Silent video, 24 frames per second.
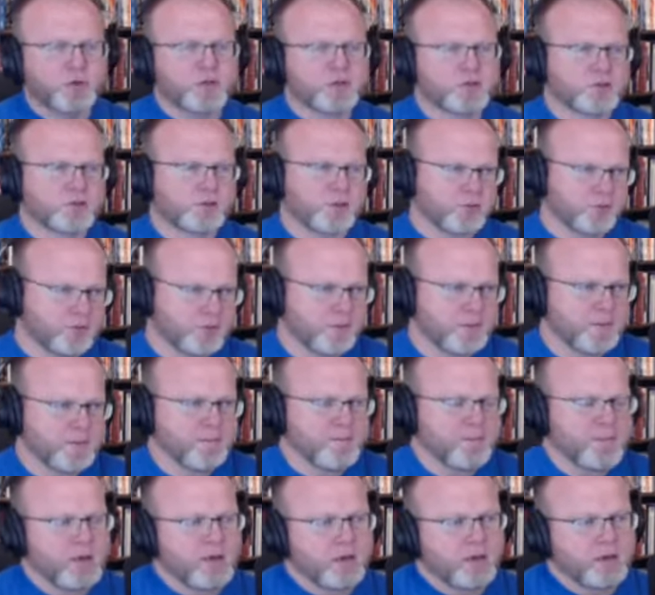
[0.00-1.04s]
is Luke?
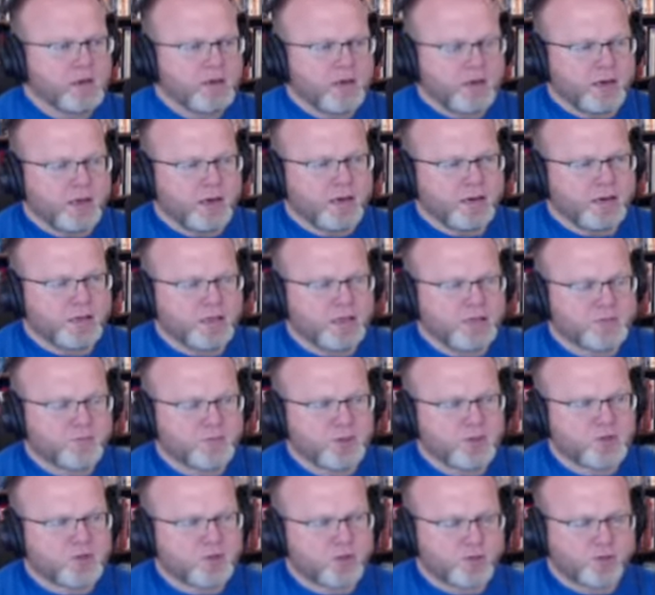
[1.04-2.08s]
He's
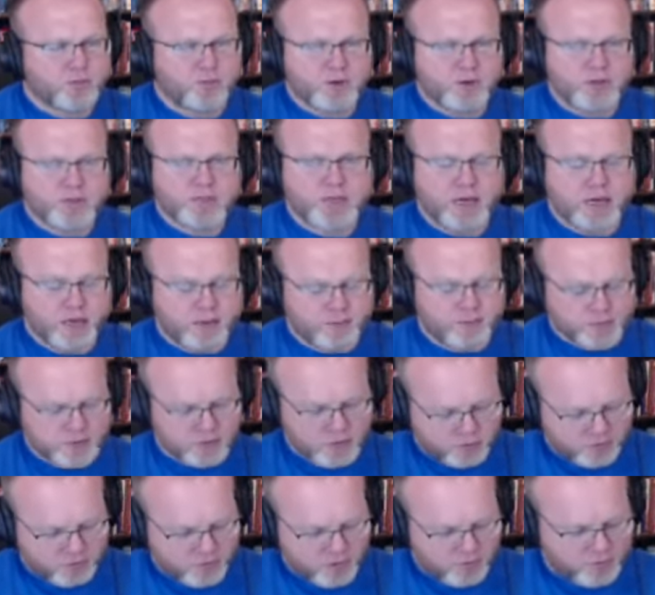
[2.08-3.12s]
mentioned three times in
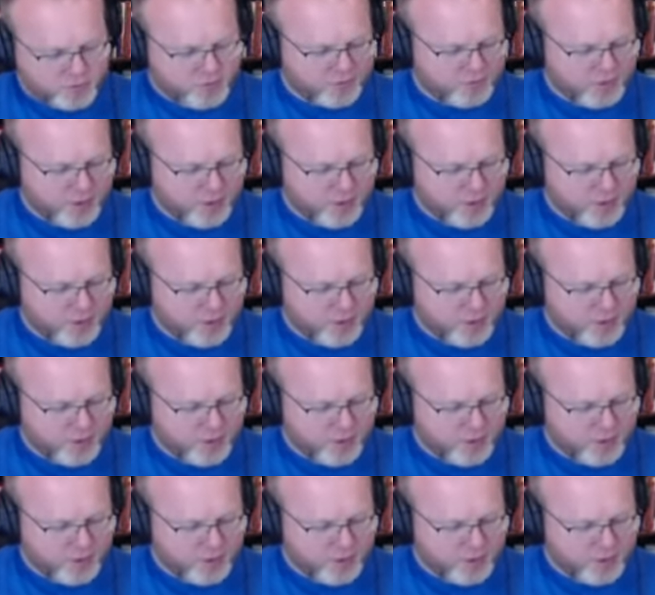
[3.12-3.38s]
Scripture. I've